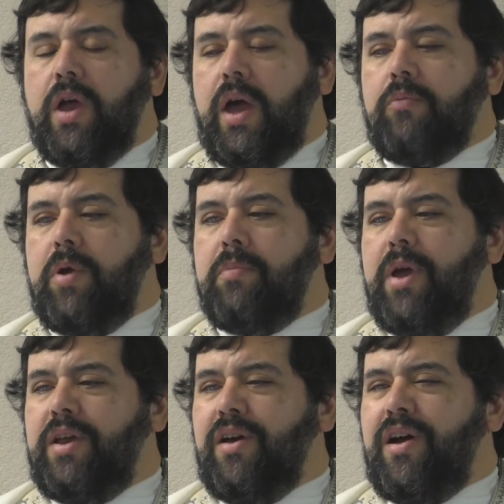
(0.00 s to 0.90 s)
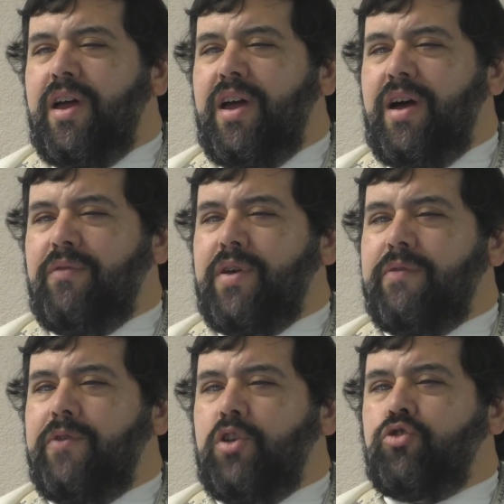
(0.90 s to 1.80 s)
and we may not have a
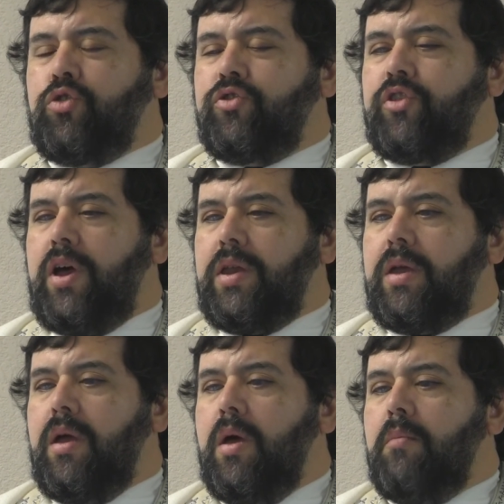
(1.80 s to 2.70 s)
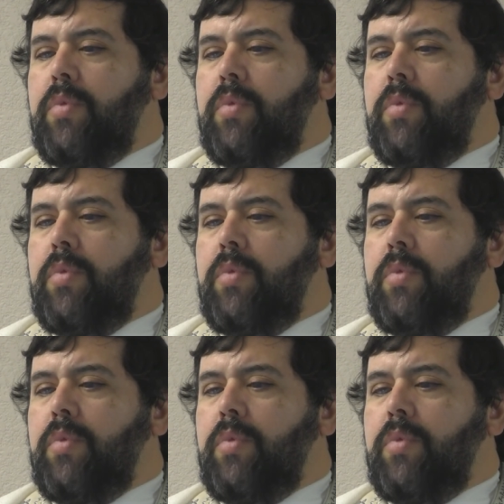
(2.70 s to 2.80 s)
visual setting,